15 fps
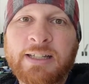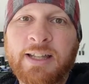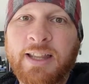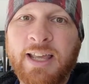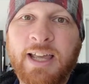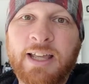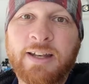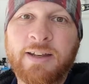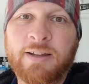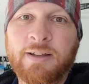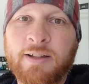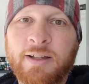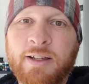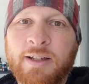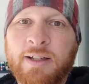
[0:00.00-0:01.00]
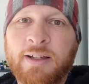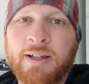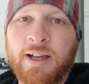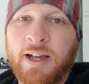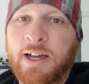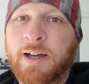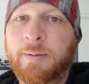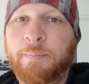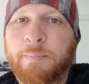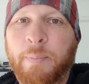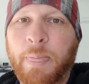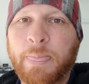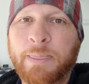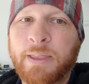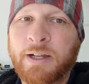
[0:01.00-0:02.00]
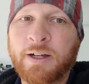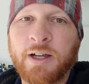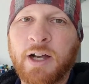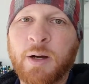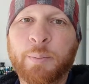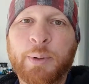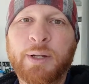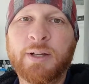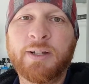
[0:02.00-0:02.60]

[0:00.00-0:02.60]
than a carpet.